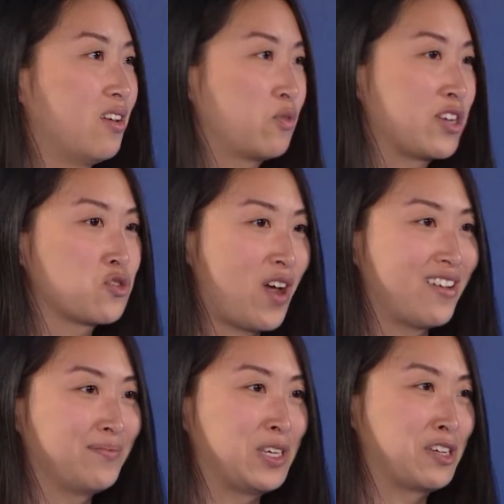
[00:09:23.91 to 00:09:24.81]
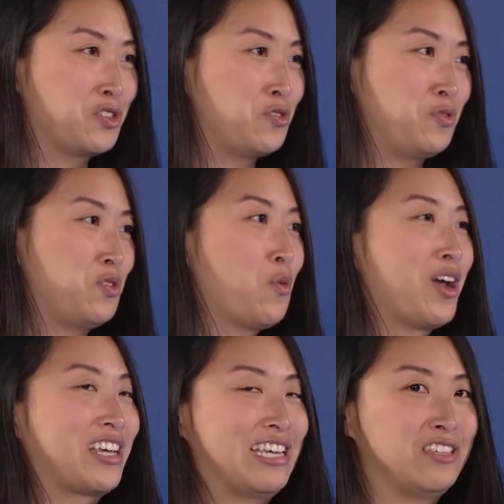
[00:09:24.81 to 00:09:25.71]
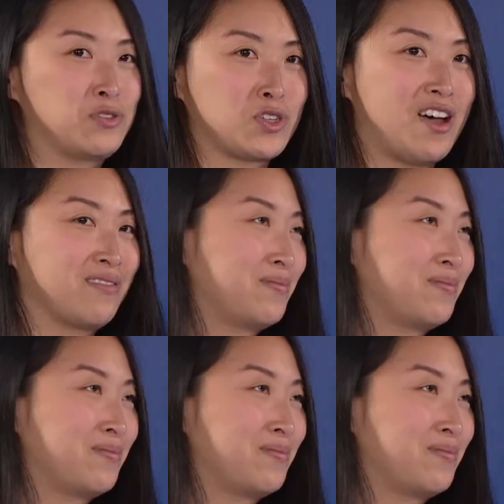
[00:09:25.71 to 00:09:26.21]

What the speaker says: restaurant, because you saw